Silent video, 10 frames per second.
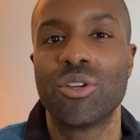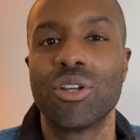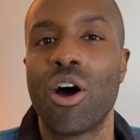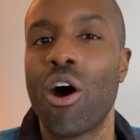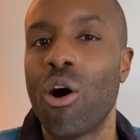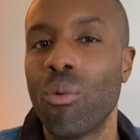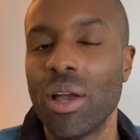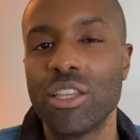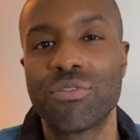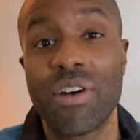You can
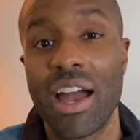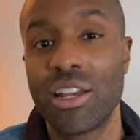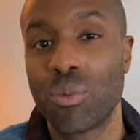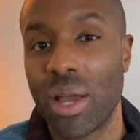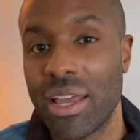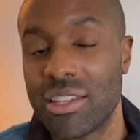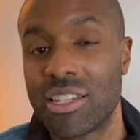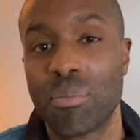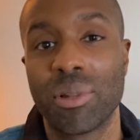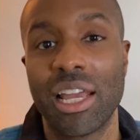always find ways
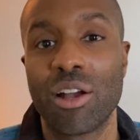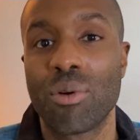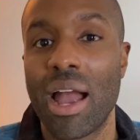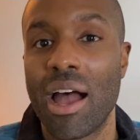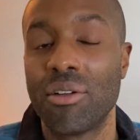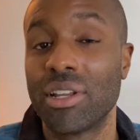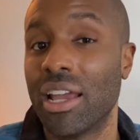to play around